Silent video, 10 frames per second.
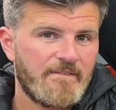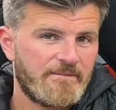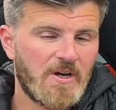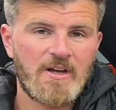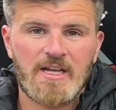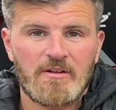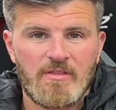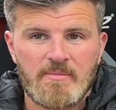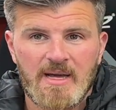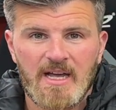fired on
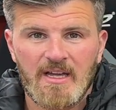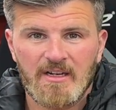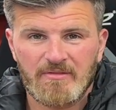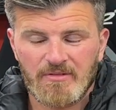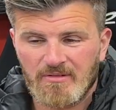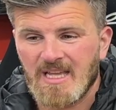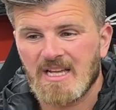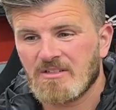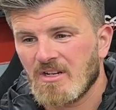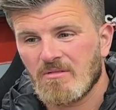the button. I thought, yeah,
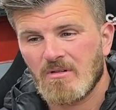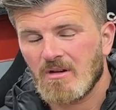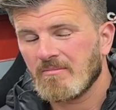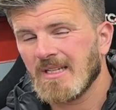do you know what?